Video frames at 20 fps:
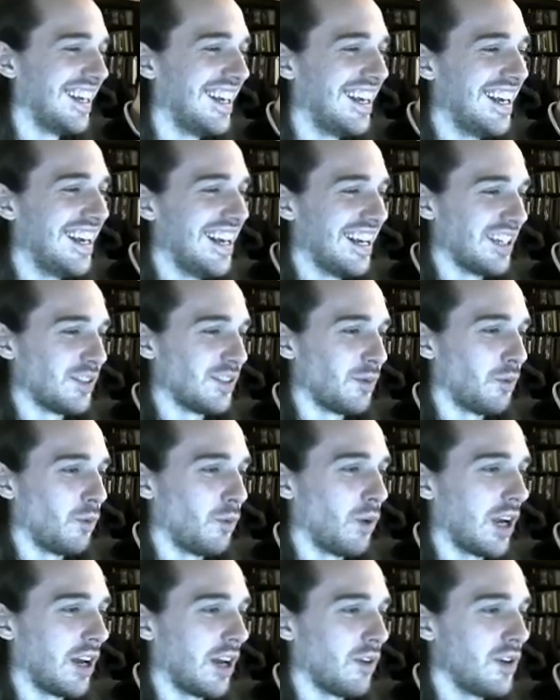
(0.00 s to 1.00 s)
because
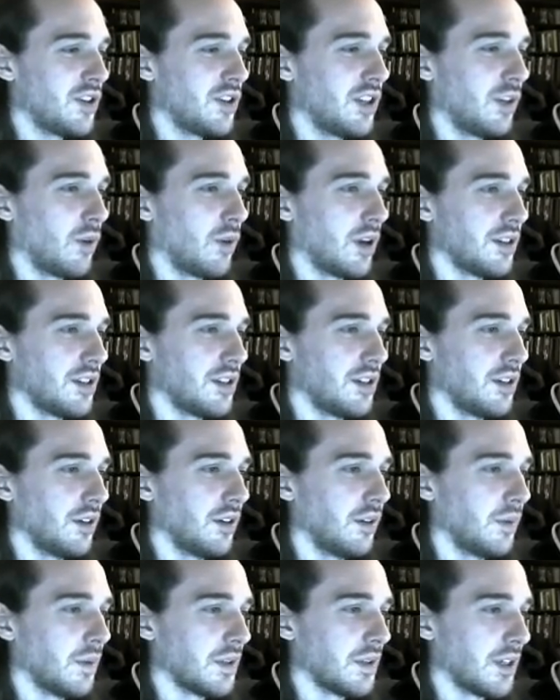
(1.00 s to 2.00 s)
what I originally wanted to do
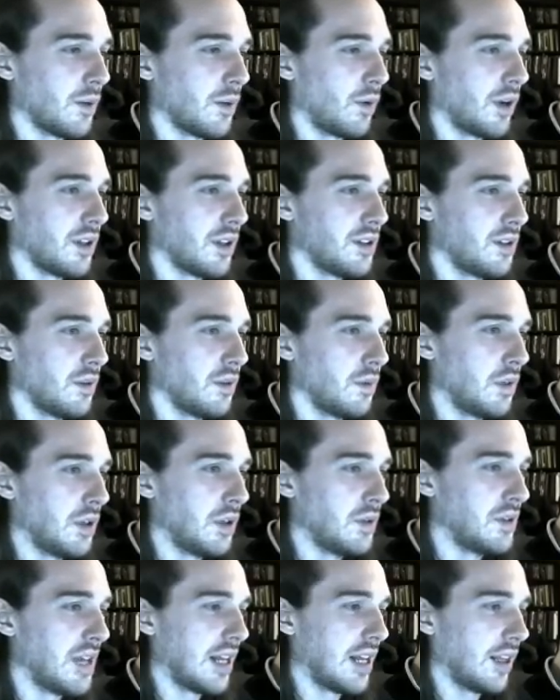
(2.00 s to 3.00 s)
was I wanted to
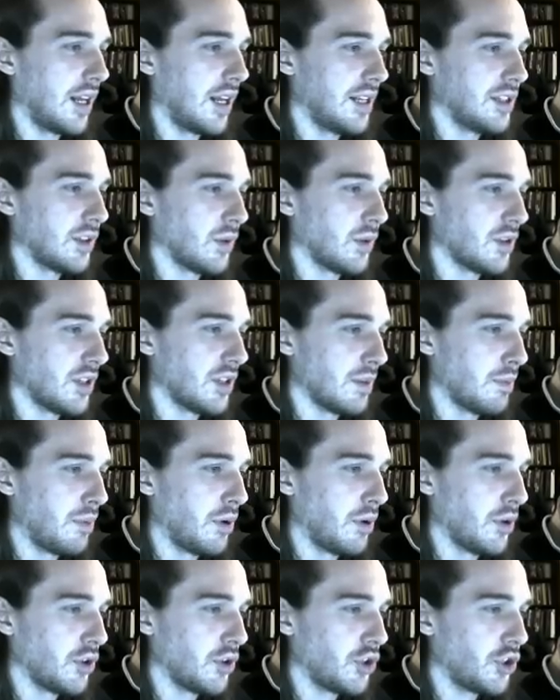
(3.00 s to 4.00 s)
use that light source and
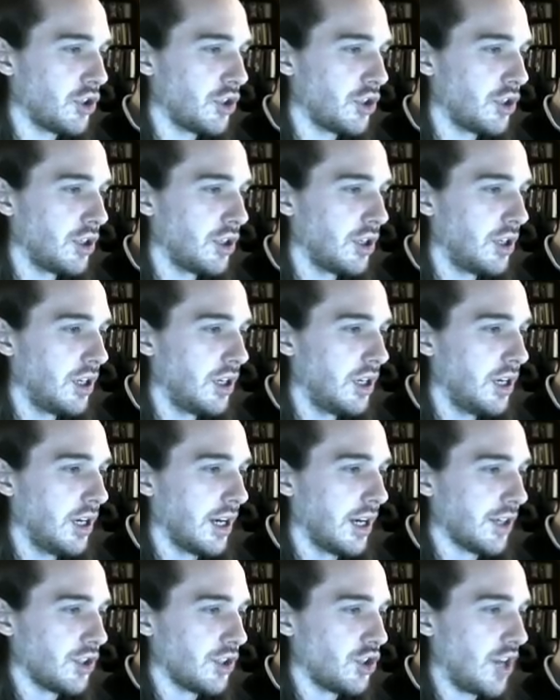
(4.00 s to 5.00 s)
push
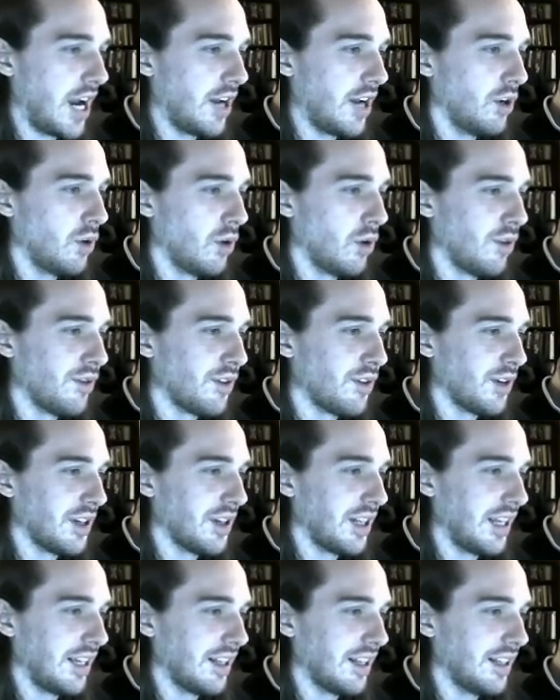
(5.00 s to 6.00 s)
a shadow over it
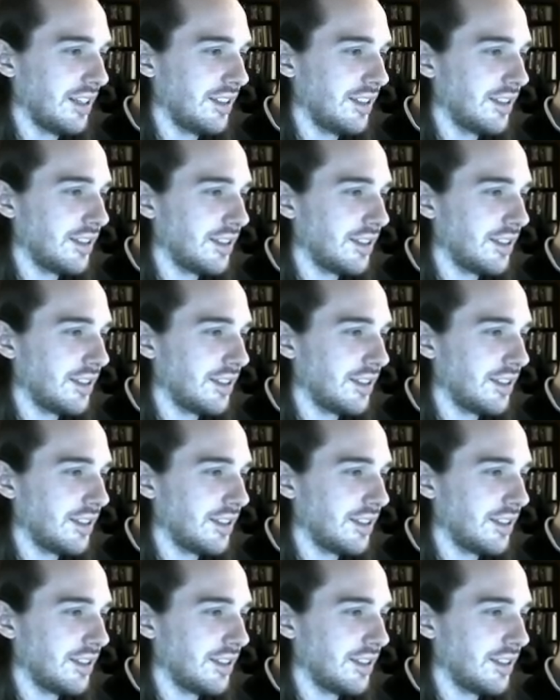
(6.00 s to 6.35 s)
like this.